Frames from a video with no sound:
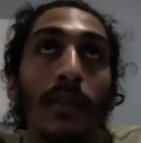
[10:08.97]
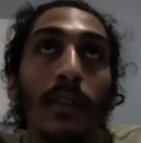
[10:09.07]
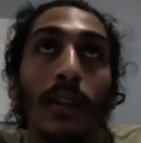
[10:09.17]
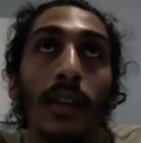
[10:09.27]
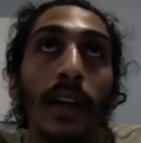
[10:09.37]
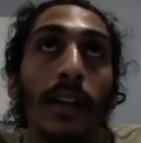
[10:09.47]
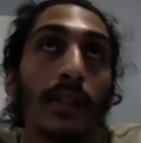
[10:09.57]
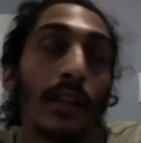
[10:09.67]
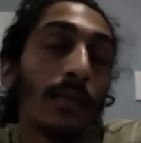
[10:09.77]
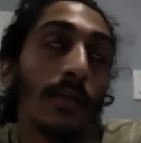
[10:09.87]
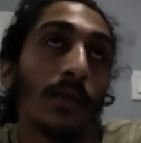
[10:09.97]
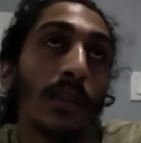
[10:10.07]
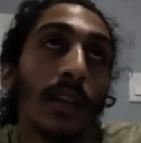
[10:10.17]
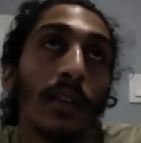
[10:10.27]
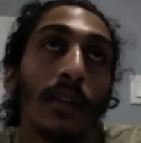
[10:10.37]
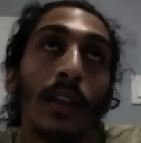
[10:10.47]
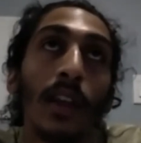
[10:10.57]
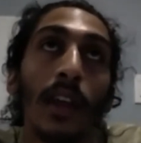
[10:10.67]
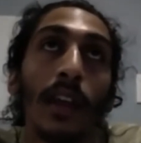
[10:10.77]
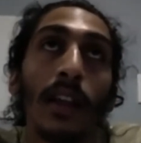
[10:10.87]
And then a lot of times you would hear
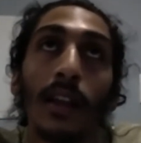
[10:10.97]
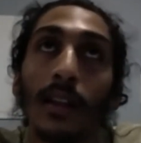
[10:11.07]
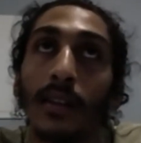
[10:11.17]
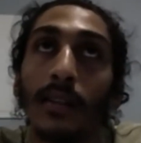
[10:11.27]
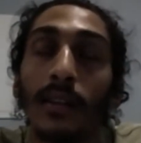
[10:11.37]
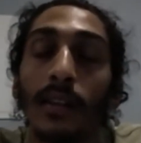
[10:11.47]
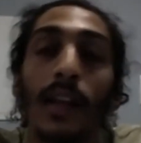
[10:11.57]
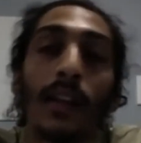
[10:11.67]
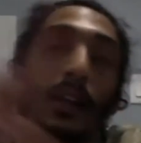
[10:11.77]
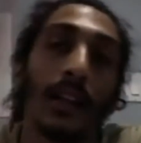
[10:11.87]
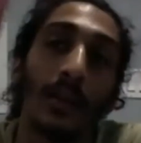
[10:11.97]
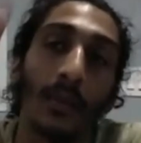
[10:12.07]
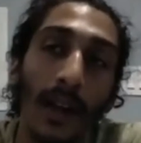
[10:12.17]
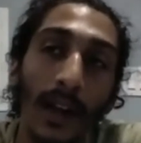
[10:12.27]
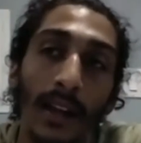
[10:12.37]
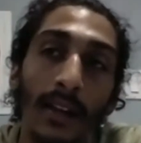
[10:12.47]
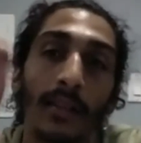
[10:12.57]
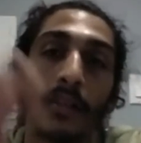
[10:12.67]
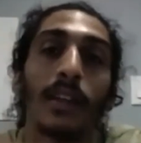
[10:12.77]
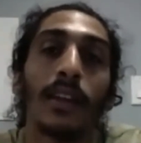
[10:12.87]
like a lot of like the white
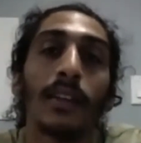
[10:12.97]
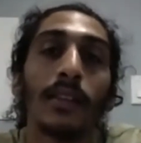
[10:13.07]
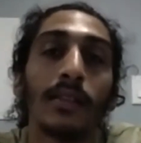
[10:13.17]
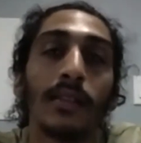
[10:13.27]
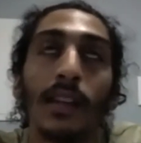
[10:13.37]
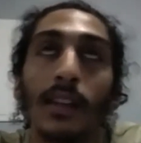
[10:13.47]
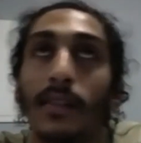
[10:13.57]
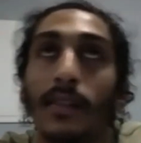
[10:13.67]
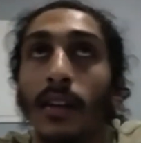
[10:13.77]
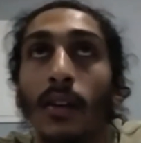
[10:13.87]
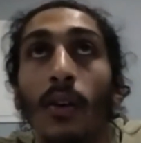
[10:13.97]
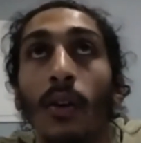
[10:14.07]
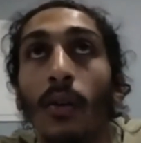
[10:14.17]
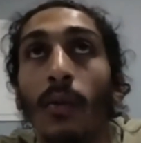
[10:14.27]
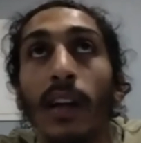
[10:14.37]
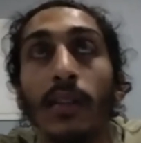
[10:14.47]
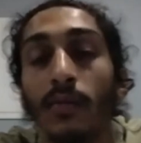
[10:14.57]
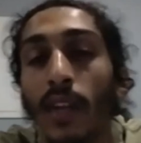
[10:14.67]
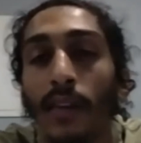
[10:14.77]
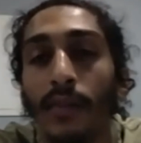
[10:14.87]
kids saying like, "Oh, why do
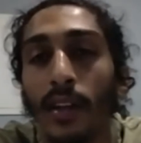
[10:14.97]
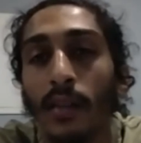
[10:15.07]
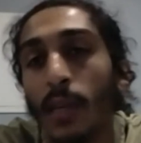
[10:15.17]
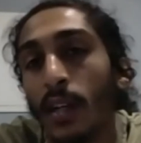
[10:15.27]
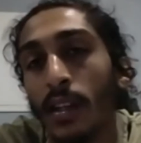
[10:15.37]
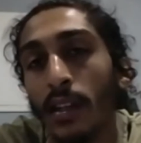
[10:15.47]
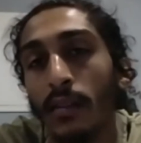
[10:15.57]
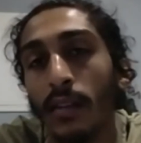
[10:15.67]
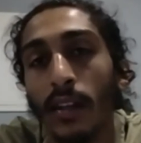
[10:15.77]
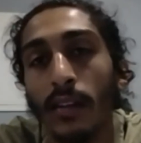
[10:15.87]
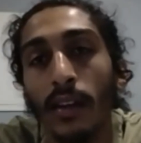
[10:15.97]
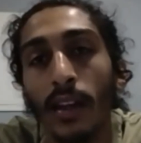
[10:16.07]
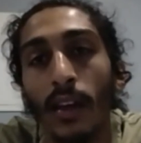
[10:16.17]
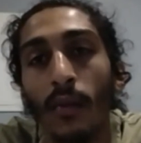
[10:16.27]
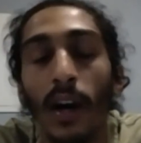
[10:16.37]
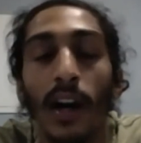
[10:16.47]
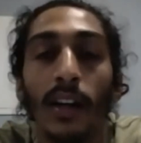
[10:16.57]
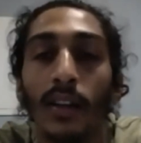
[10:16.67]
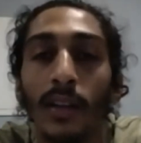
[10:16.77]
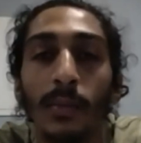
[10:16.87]
you laugh like a monkey? Like, why
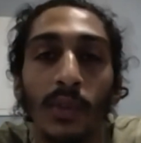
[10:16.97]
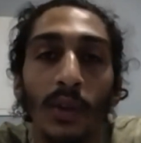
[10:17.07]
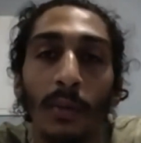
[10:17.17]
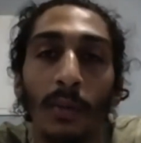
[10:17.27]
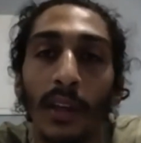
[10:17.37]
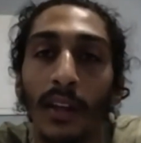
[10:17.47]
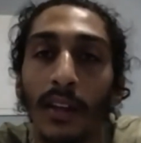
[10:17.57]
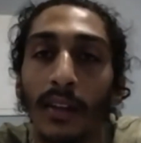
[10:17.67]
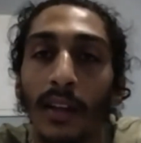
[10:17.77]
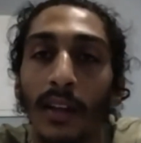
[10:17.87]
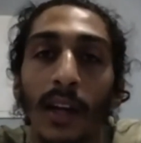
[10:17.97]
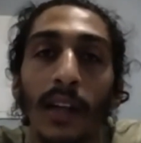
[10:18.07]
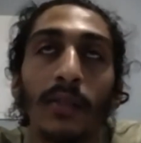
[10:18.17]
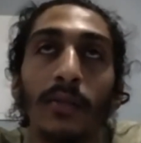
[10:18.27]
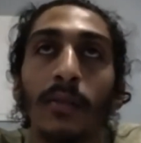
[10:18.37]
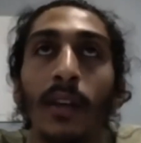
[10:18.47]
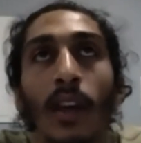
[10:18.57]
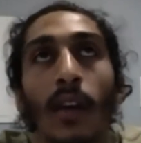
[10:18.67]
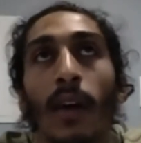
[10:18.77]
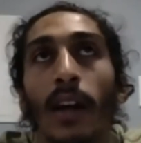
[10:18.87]
are your oh, lips so big? Like, why do you
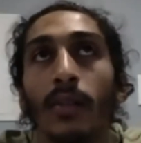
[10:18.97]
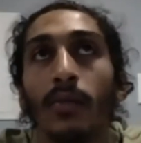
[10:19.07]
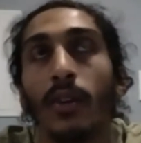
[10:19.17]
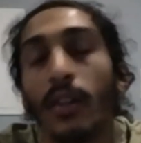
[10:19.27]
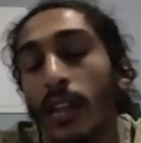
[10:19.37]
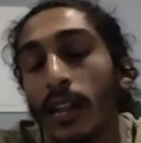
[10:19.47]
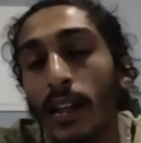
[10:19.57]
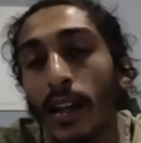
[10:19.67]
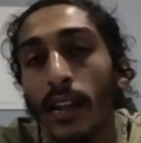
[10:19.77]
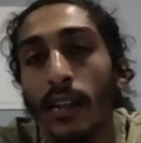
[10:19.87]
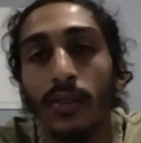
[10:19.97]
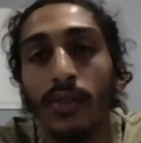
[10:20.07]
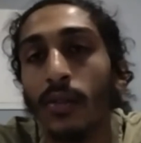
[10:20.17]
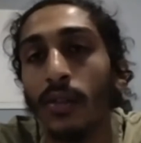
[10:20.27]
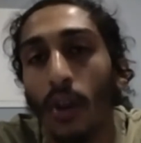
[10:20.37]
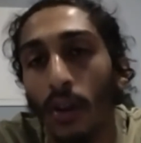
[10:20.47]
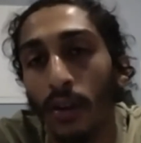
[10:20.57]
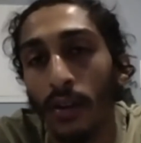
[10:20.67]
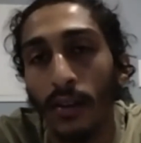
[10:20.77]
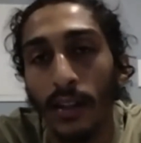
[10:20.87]
why do you look like that? Like you're so
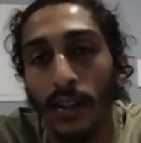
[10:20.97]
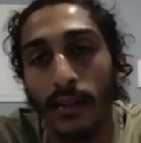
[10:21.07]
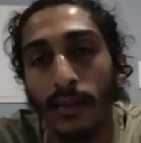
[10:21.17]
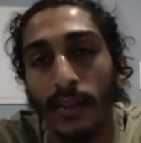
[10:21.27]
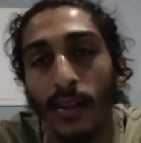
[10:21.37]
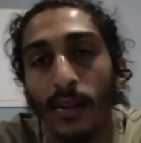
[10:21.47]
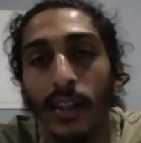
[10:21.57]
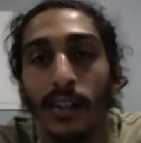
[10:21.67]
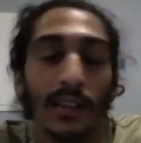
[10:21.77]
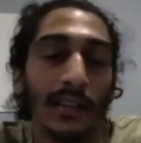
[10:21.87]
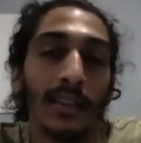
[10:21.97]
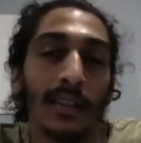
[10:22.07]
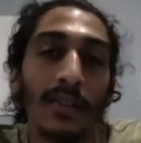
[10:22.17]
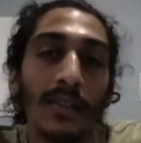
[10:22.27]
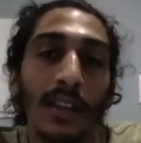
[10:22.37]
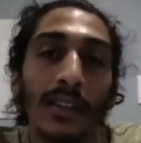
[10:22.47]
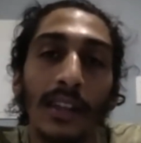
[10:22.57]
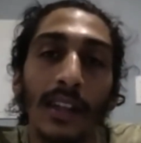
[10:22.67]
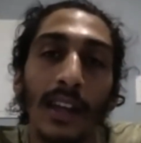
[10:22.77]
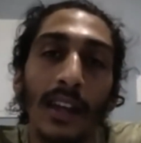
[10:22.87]
dark. Like you know, like there's little things
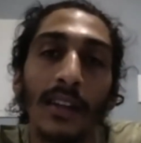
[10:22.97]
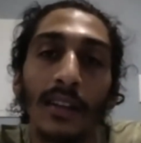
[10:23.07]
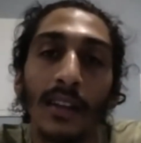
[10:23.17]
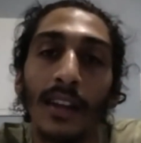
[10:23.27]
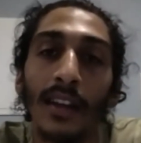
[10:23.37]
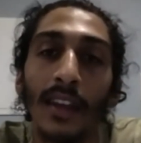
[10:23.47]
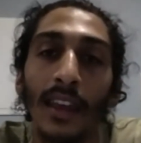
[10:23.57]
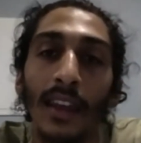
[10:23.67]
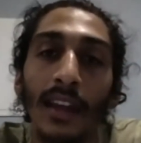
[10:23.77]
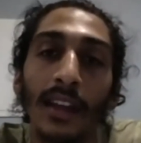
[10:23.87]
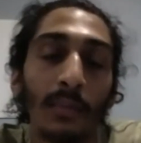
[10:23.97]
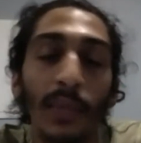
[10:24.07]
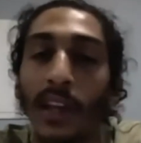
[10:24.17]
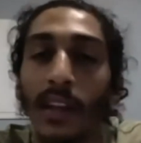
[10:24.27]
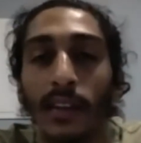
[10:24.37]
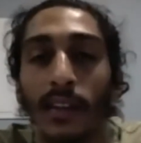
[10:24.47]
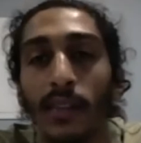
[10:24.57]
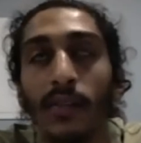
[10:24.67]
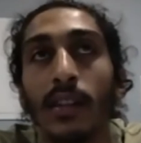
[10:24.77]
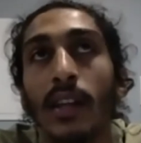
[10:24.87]
blatant like that. racism. Like blatant. Like
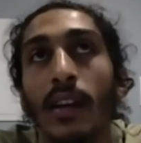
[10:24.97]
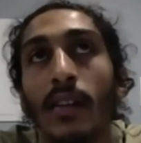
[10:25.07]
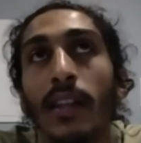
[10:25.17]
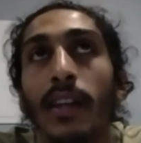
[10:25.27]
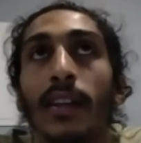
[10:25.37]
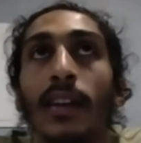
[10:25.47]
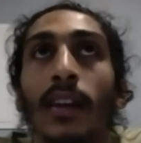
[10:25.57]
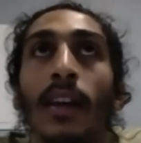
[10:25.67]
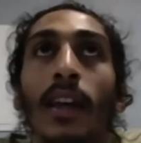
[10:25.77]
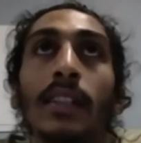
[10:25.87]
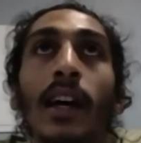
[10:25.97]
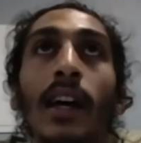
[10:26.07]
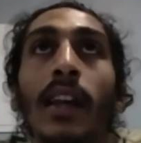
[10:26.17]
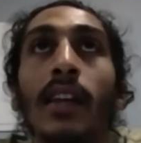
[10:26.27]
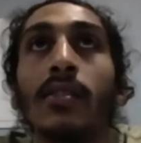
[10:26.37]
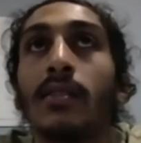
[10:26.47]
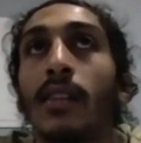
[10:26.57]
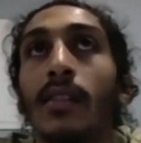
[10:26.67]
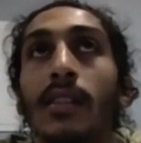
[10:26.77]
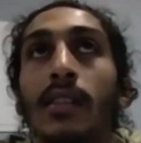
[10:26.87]
you could tell like it's not
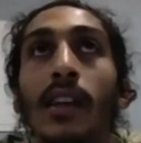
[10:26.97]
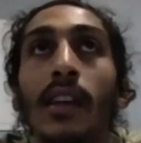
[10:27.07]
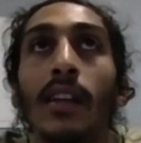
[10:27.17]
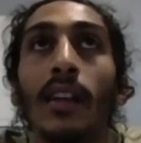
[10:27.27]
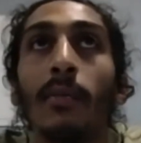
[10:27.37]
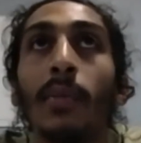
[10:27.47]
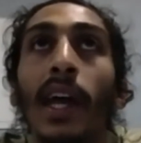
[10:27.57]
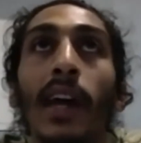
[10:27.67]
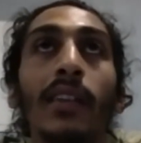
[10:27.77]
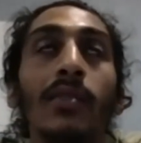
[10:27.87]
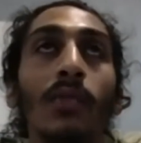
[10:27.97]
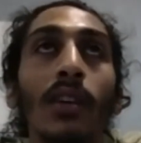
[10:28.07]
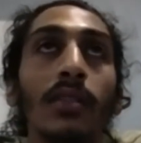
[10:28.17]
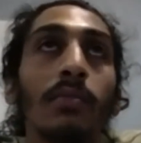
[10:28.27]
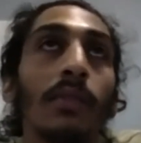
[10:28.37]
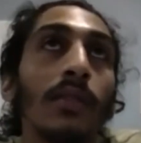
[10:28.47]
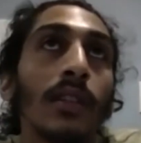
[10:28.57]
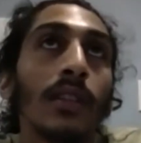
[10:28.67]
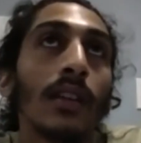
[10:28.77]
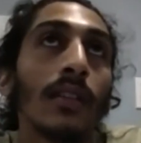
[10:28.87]
necessarily saying like black is worse, but you
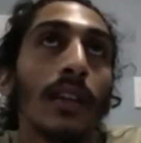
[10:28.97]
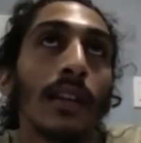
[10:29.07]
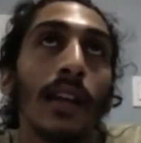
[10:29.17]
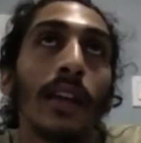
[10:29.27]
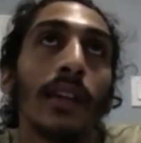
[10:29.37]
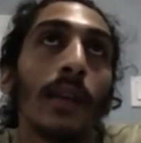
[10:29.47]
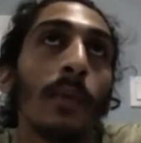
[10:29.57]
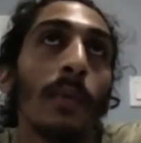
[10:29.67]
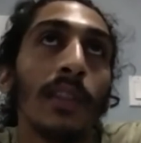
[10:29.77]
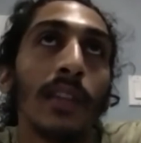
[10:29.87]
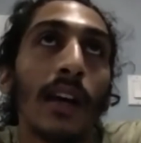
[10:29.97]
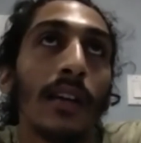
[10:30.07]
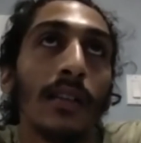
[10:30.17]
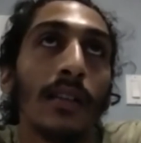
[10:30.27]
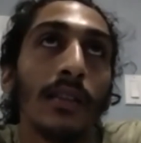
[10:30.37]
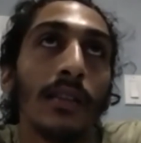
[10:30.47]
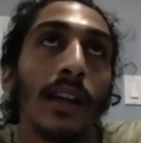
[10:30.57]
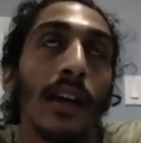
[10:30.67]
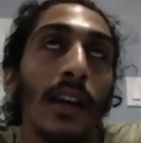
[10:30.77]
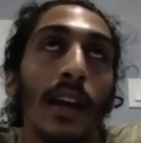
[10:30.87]
could tell like that type of mentality is
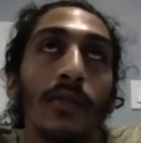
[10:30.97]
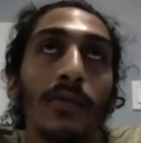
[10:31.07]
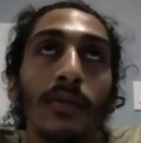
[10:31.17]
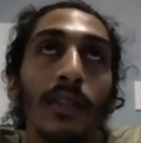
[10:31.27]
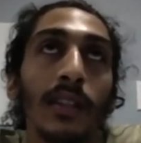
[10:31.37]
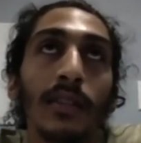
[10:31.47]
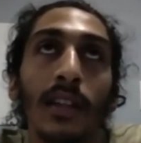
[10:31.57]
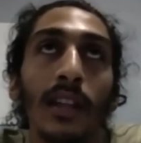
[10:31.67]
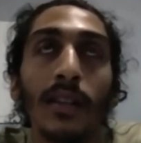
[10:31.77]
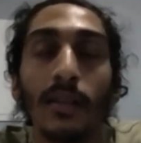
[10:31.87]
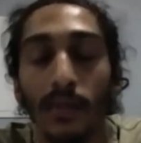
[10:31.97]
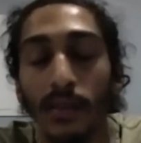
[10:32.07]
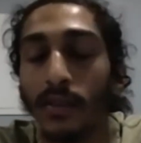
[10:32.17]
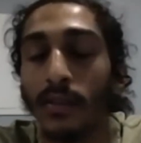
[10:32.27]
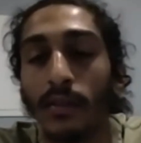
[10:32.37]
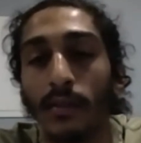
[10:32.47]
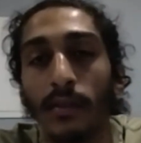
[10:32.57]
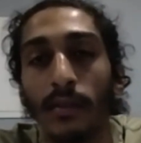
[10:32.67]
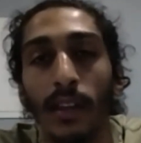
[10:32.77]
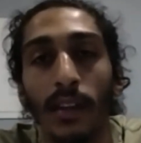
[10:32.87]
not natural. Like it clearly was
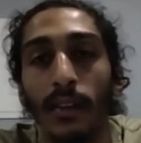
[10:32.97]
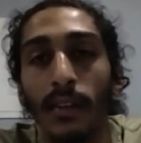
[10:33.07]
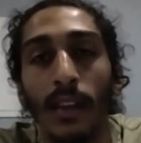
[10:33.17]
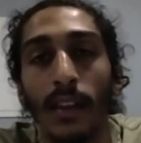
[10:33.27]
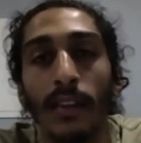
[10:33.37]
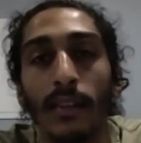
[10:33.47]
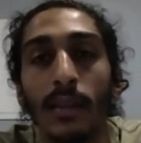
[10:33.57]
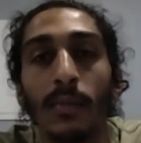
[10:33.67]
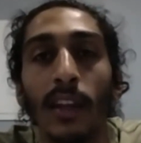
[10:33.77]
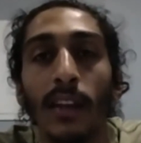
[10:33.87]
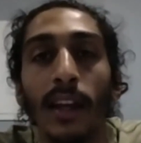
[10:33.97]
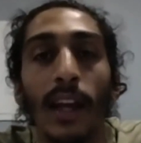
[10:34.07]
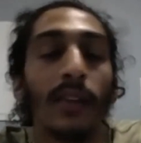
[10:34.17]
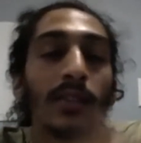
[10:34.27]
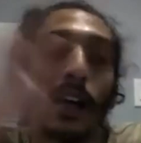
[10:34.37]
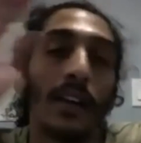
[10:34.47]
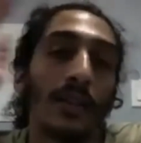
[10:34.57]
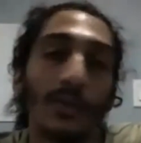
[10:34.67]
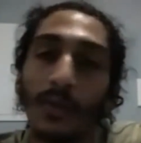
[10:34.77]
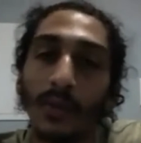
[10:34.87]
like something like outside of
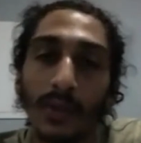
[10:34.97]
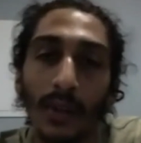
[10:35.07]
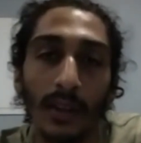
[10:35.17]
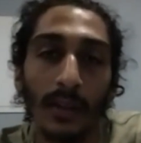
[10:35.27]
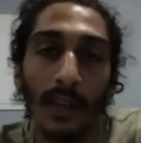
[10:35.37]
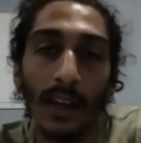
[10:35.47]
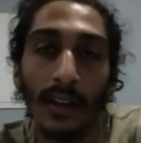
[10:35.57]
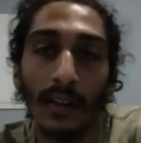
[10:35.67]
school taught them that.